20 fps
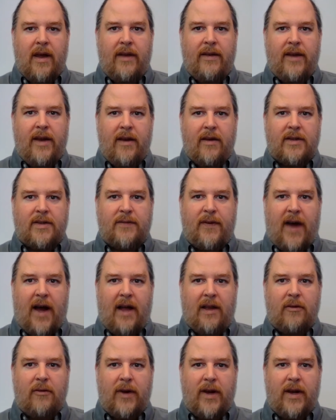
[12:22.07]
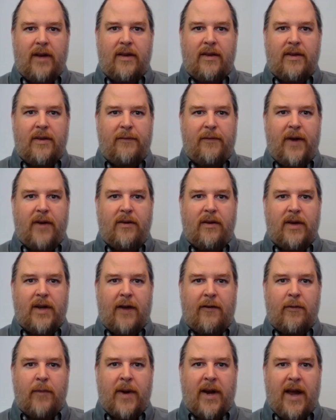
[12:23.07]
In the years following, the federal
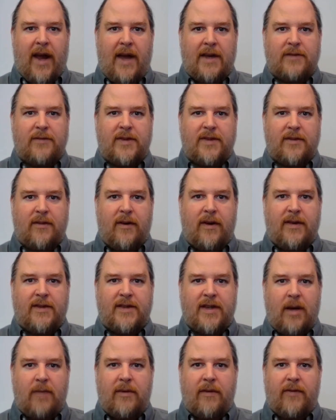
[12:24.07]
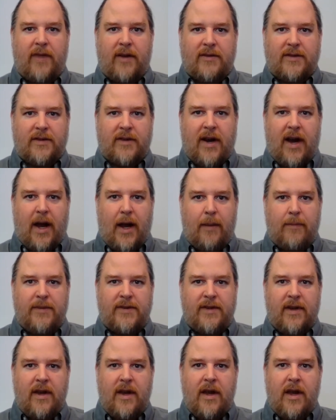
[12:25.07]
government has restored some of those
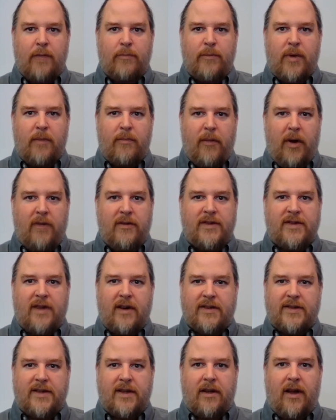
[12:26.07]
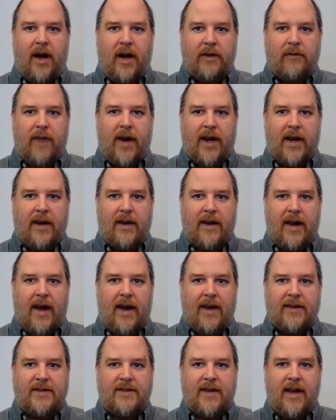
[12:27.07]
tribes, but most are still
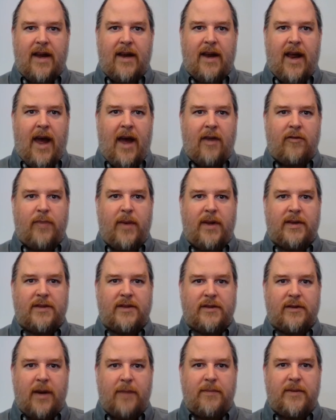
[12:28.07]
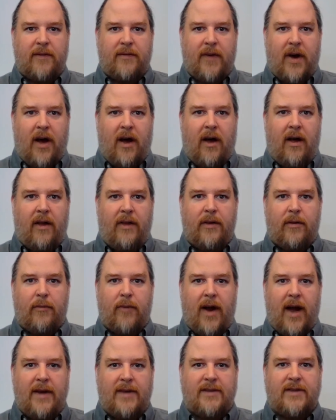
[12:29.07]
unrecognized and have been stripped of all the
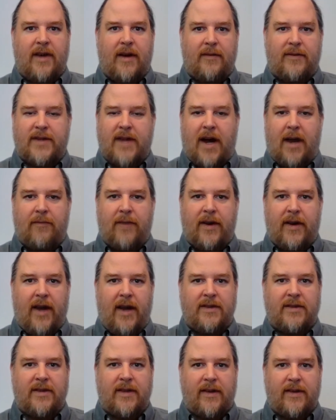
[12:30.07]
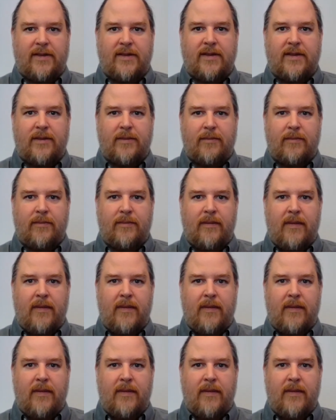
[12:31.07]
rights of sovereign nations.